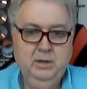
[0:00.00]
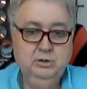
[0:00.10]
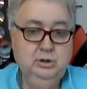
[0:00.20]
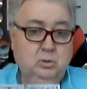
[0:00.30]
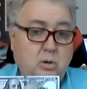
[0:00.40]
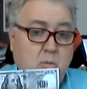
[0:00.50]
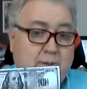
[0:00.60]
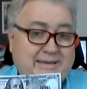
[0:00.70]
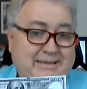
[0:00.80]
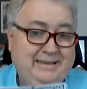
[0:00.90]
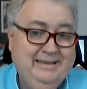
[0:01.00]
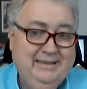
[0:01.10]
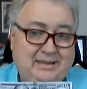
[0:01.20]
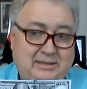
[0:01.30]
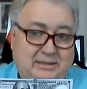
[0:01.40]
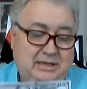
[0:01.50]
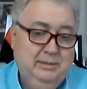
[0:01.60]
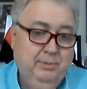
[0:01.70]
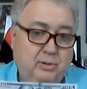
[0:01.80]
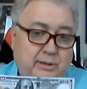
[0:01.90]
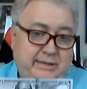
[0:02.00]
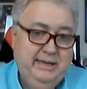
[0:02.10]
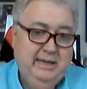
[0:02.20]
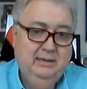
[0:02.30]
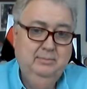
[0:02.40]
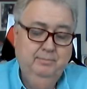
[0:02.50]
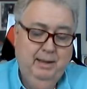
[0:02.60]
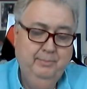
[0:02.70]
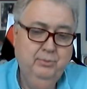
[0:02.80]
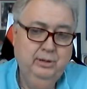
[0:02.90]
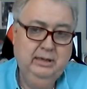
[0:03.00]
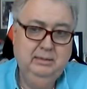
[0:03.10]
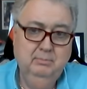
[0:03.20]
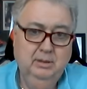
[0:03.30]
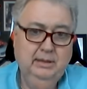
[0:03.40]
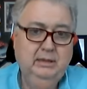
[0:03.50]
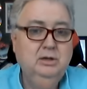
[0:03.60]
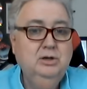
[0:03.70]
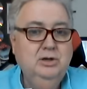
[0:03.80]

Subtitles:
So are we digging a deeper debt by printing money?